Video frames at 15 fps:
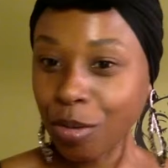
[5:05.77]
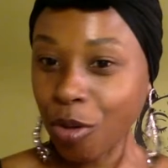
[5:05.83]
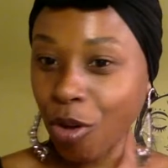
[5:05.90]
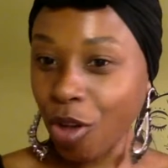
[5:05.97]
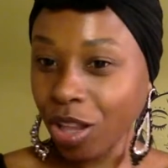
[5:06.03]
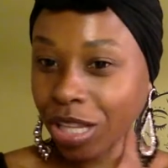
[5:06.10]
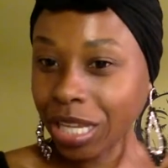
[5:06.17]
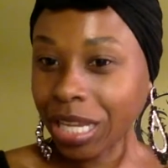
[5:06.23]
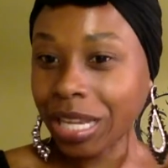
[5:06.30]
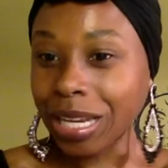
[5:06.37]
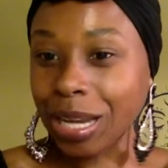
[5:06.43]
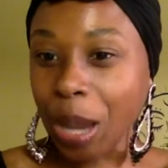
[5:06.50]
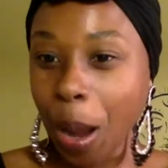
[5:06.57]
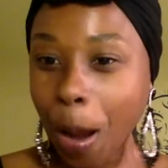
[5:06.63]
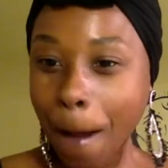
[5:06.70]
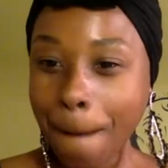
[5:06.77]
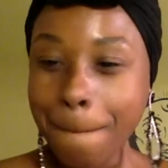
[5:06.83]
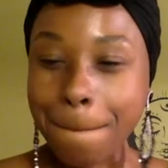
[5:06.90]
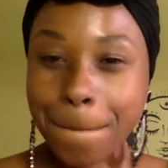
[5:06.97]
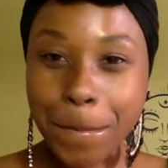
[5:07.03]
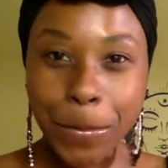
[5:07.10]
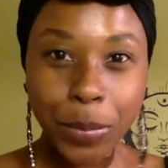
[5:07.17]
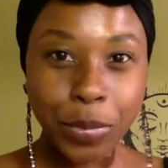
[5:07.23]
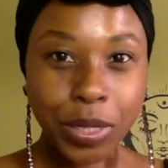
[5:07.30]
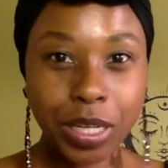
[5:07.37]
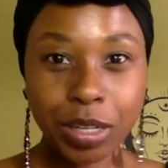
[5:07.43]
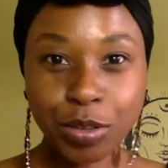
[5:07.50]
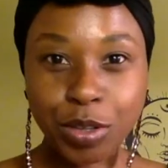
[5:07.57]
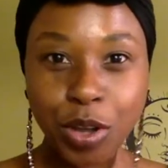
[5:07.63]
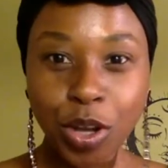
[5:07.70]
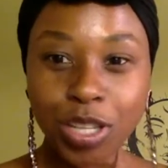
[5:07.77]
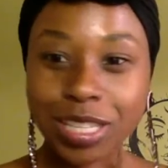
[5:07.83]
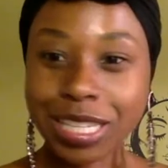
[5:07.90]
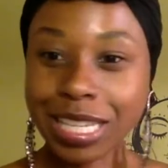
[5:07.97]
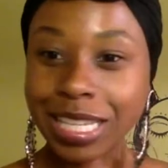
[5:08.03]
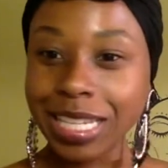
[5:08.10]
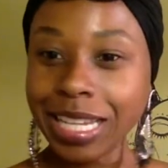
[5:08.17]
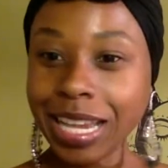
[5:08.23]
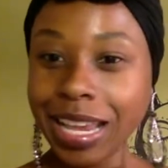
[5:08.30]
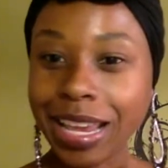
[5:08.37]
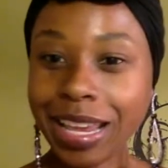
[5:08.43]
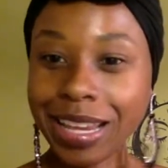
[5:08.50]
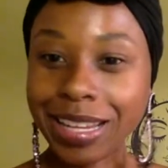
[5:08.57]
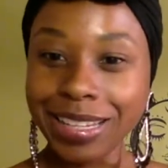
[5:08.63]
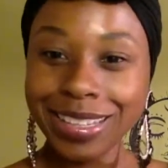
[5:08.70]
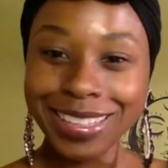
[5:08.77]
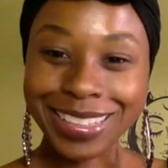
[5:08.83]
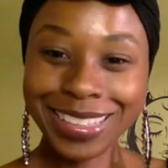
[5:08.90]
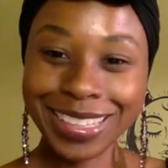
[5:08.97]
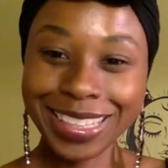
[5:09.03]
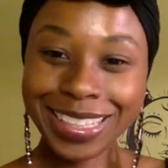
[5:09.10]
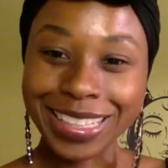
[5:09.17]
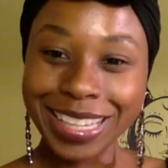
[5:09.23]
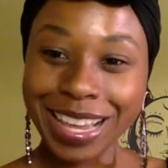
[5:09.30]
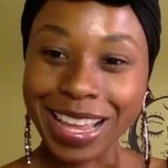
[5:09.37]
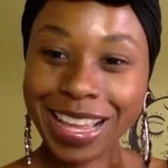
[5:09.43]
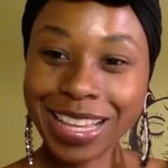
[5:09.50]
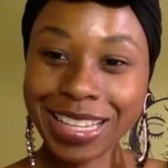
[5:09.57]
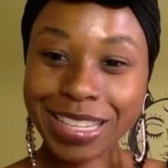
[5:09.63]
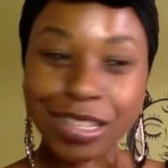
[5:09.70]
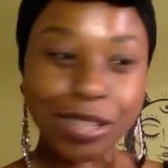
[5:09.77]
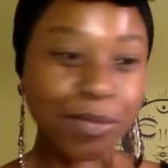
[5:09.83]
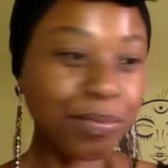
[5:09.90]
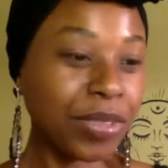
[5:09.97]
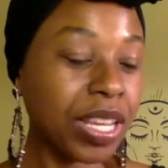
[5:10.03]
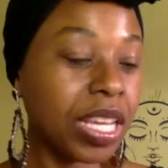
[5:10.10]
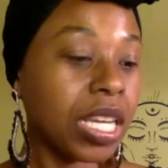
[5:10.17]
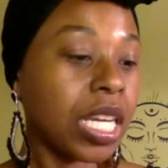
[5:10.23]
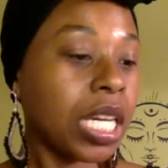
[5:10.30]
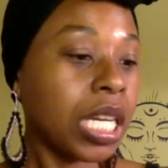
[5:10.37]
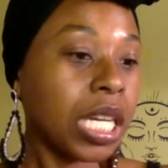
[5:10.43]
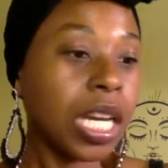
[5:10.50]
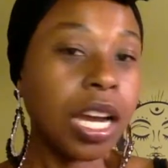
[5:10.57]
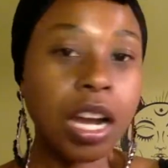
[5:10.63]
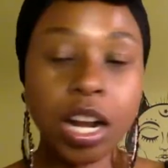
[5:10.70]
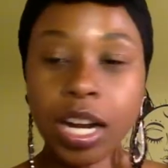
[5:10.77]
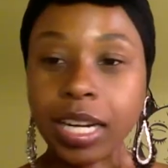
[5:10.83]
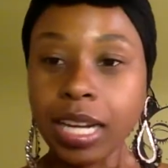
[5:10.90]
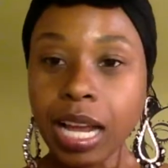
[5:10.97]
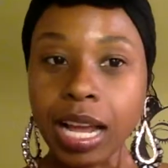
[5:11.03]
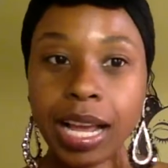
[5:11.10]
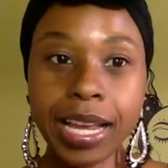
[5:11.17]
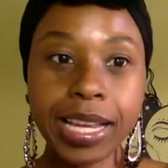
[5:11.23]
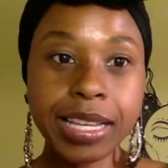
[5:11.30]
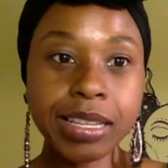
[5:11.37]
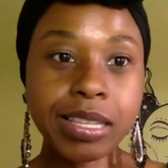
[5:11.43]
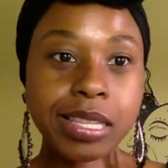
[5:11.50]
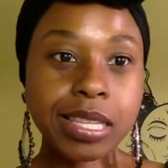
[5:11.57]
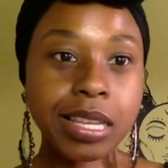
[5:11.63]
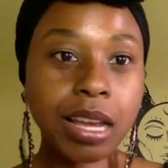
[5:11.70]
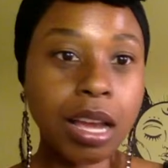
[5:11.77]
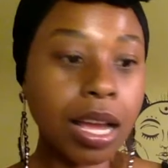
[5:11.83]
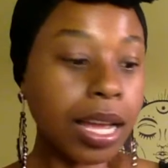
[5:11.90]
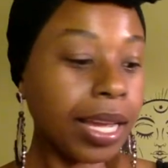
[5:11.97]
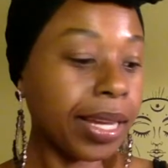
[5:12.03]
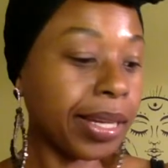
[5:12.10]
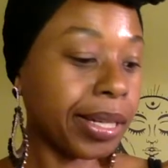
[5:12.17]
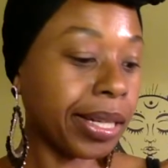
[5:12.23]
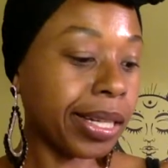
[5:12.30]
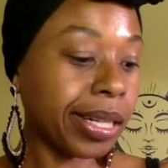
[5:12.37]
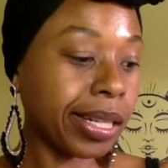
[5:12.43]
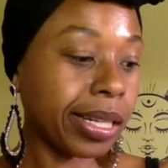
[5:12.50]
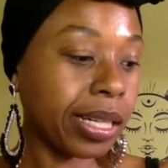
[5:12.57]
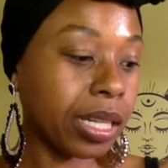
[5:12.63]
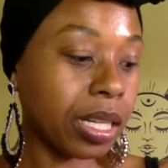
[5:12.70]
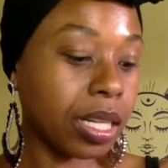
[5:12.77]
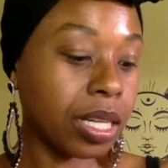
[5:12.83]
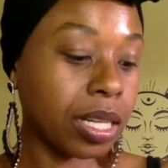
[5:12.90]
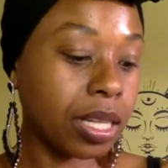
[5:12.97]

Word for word: all in. We can go talk to the dead. Yes. All right, guys. Uh,